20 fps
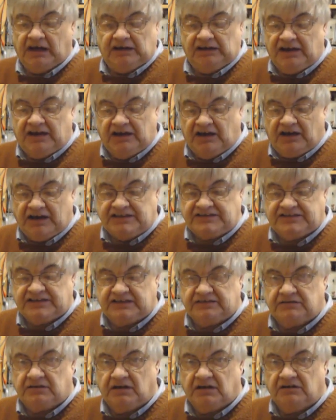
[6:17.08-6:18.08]
And I
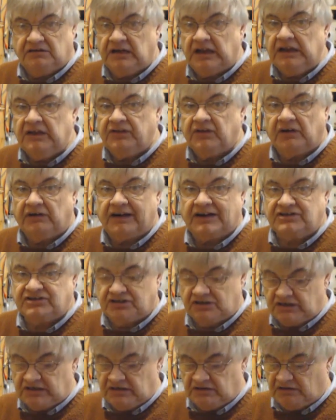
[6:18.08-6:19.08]
said, "Neither,
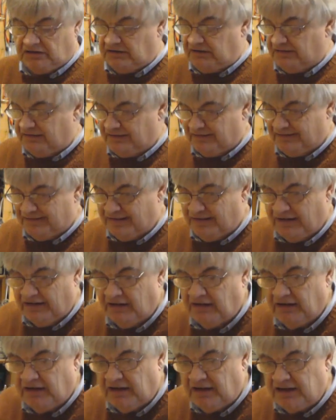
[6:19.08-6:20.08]
actually."
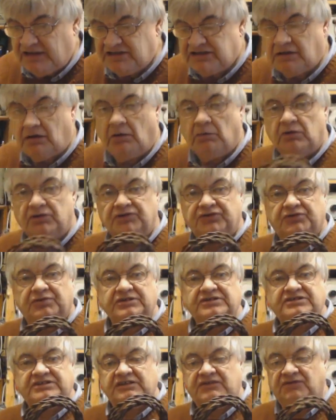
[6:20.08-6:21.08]
He said, "I want
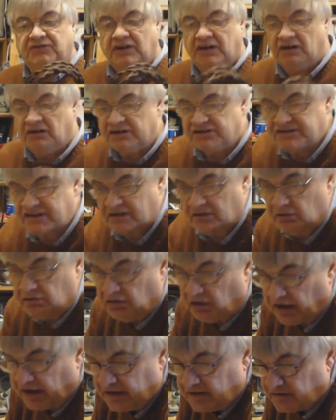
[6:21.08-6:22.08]
twisted flex." I said,
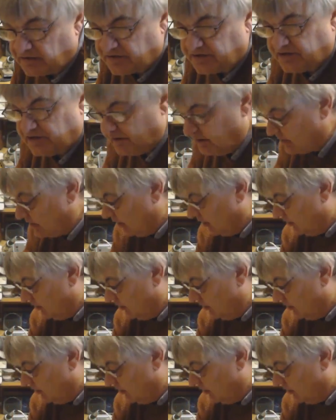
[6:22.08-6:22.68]
"All right, 2